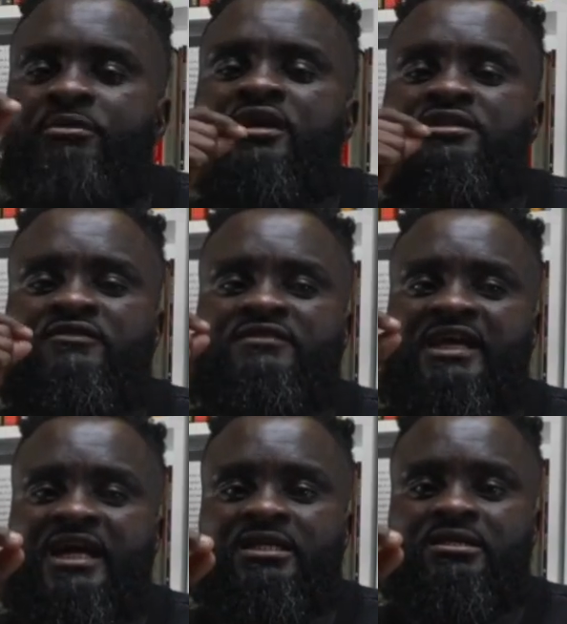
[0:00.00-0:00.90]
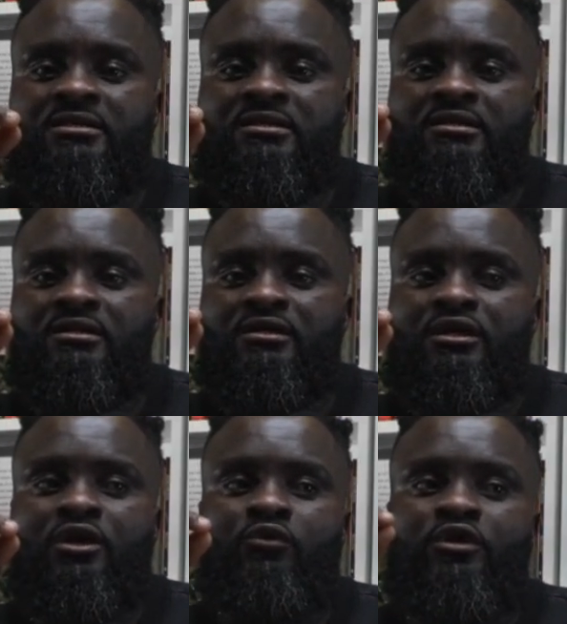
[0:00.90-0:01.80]
because of that,
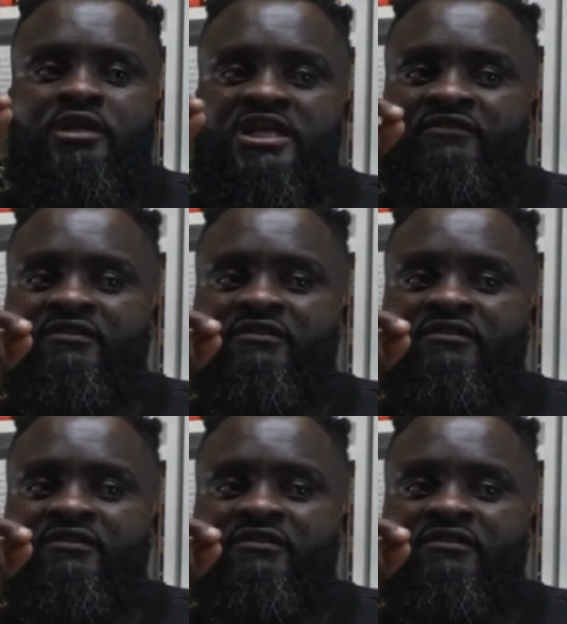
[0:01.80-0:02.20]
we don't give